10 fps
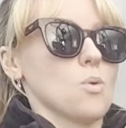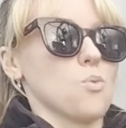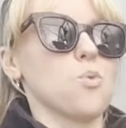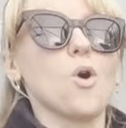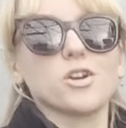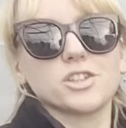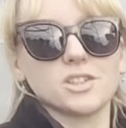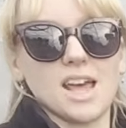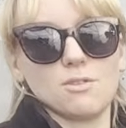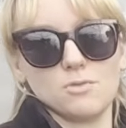wash
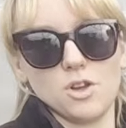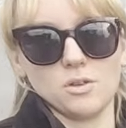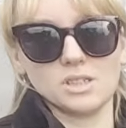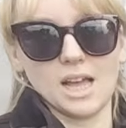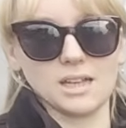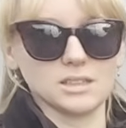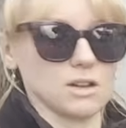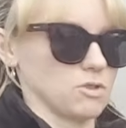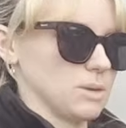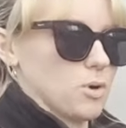their roots as
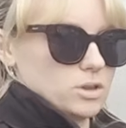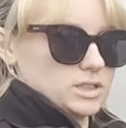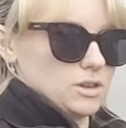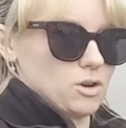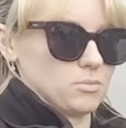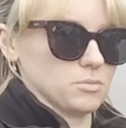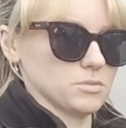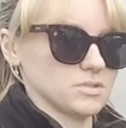they're repotting on.